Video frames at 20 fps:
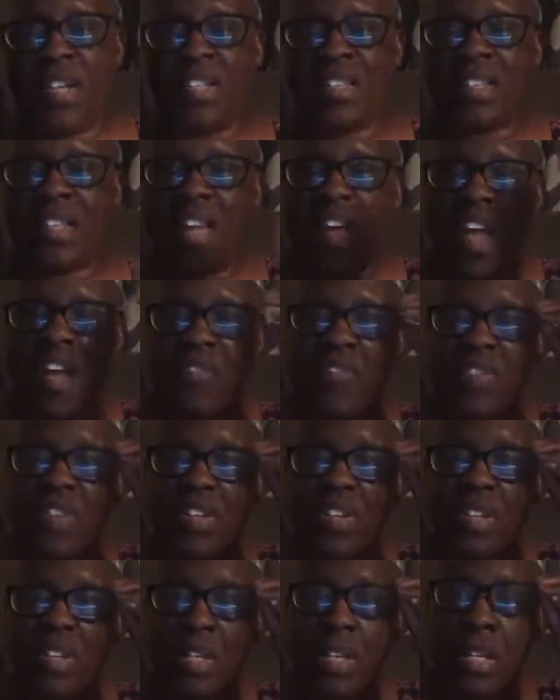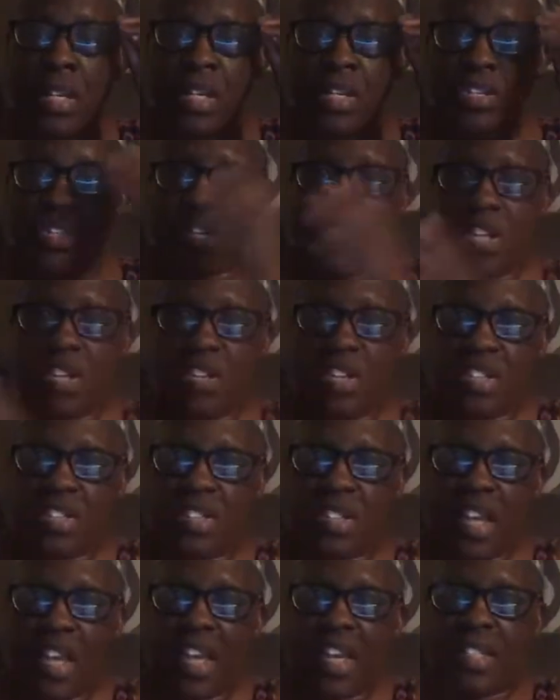is laughing. Gigi
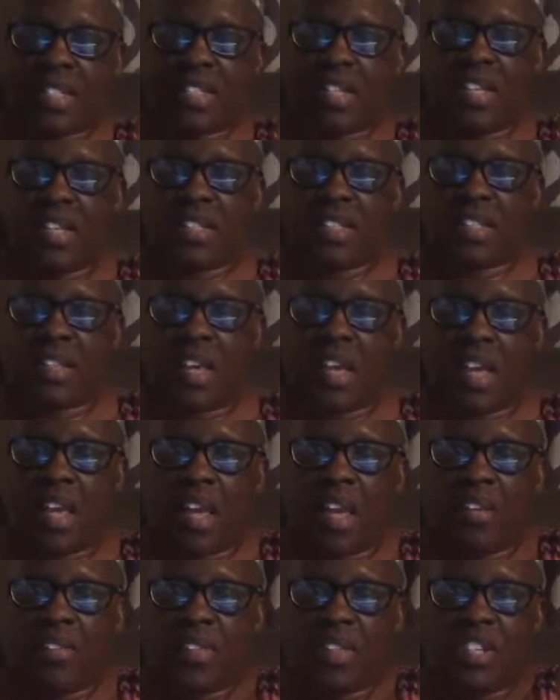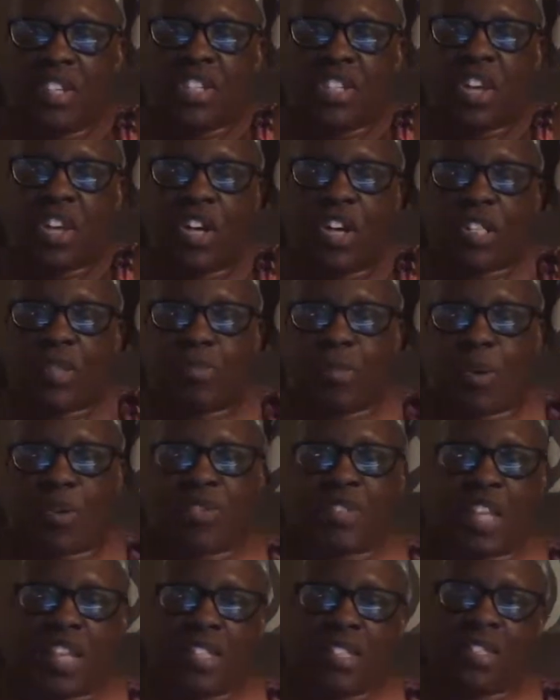says it's Anthony Shaw's
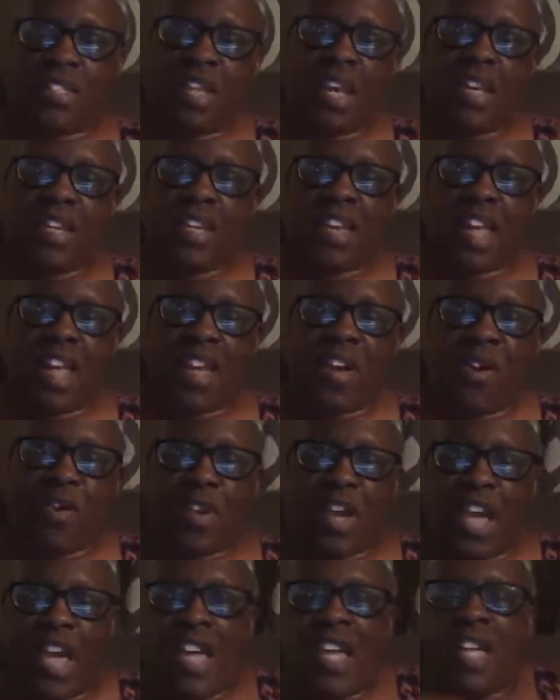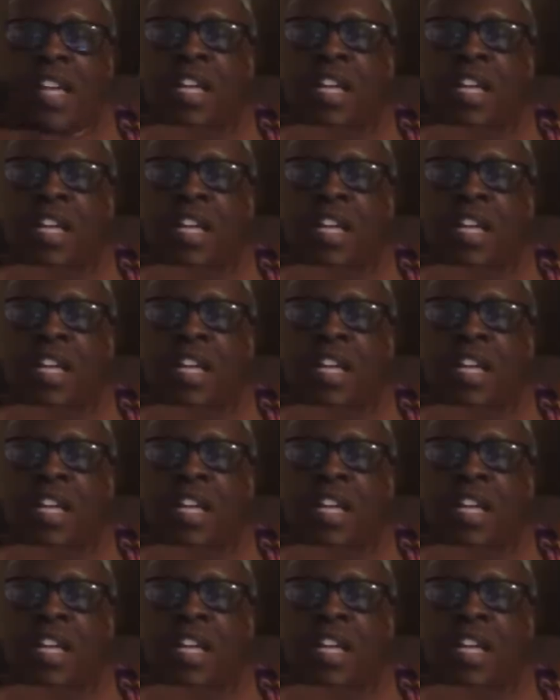birthday Sunday. Okay,